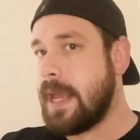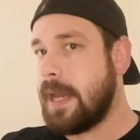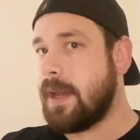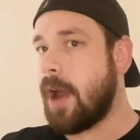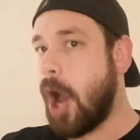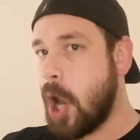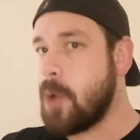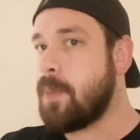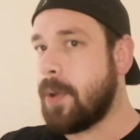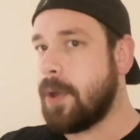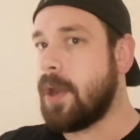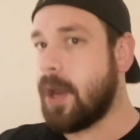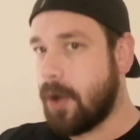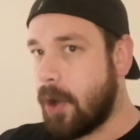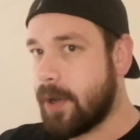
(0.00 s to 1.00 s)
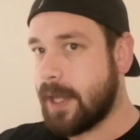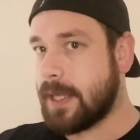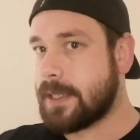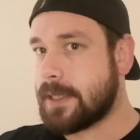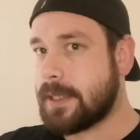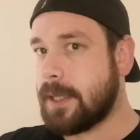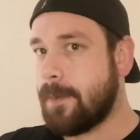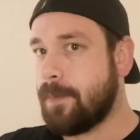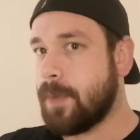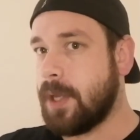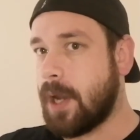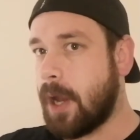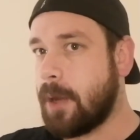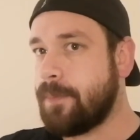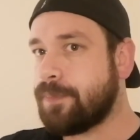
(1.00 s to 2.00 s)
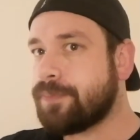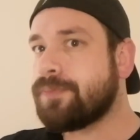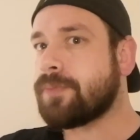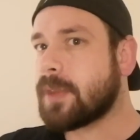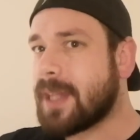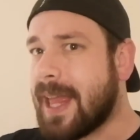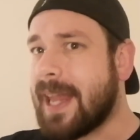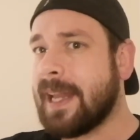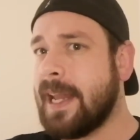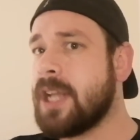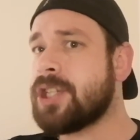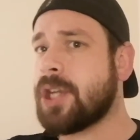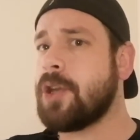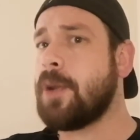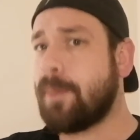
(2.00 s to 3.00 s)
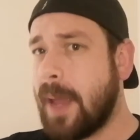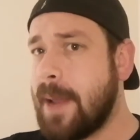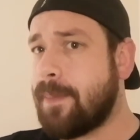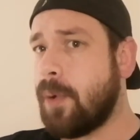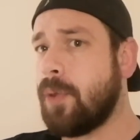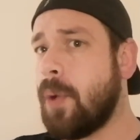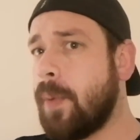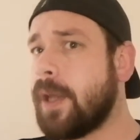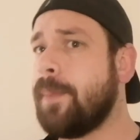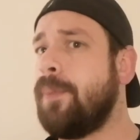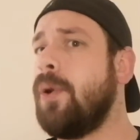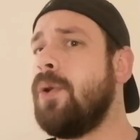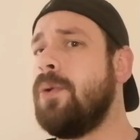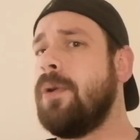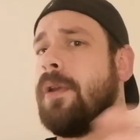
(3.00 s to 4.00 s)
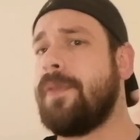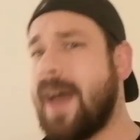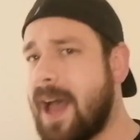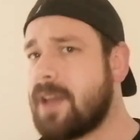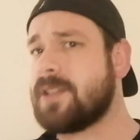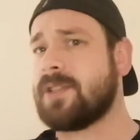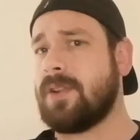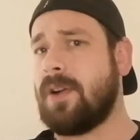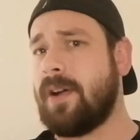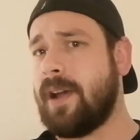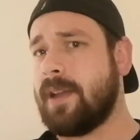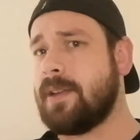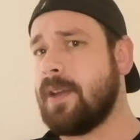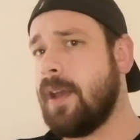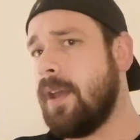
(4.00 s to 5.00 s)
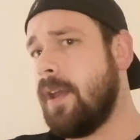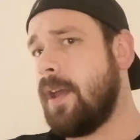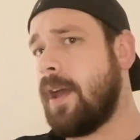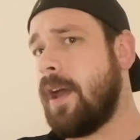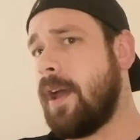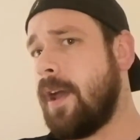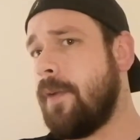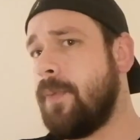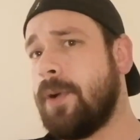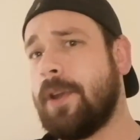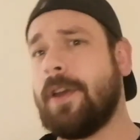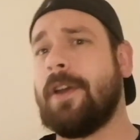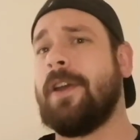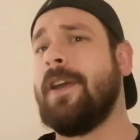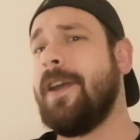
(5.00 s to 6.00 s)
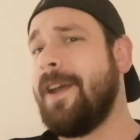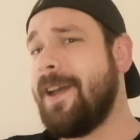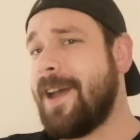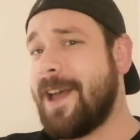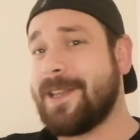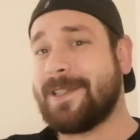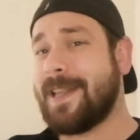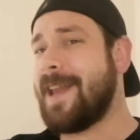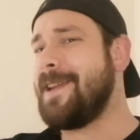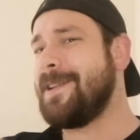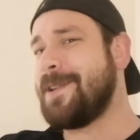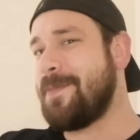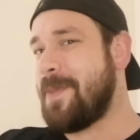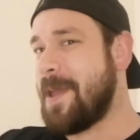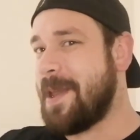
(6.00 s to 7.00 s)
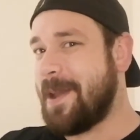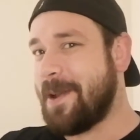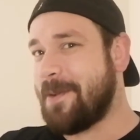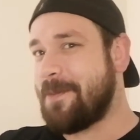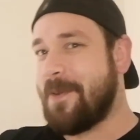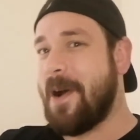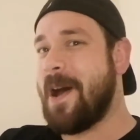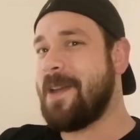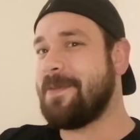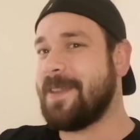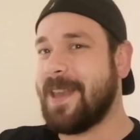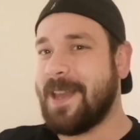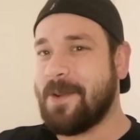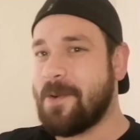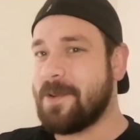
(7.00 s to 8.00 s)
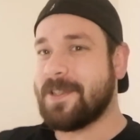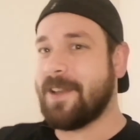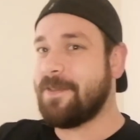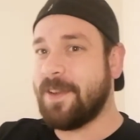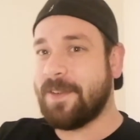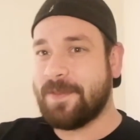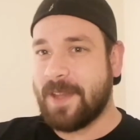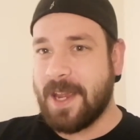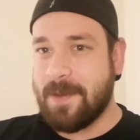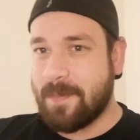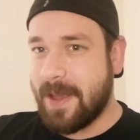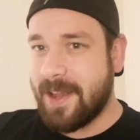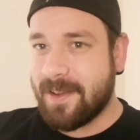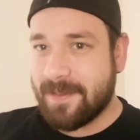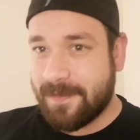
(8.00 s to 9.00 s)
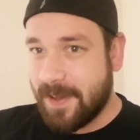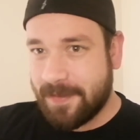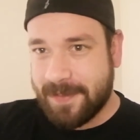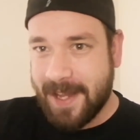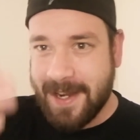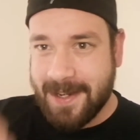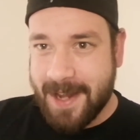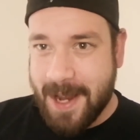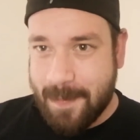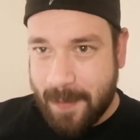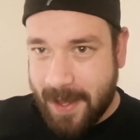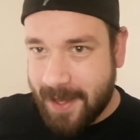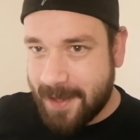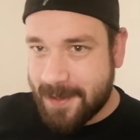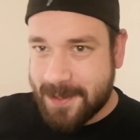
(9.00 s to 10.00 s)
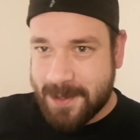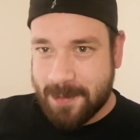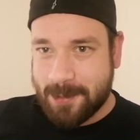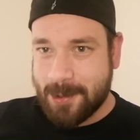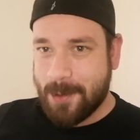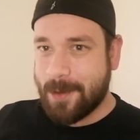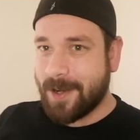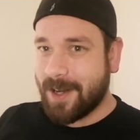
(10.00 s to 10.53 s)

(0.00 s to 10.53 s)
being open and honest. You know, let's show the people that we can put all of that aside. Uh, if we're going to ascend to being 5D, what was it, 15B, 15D beings you're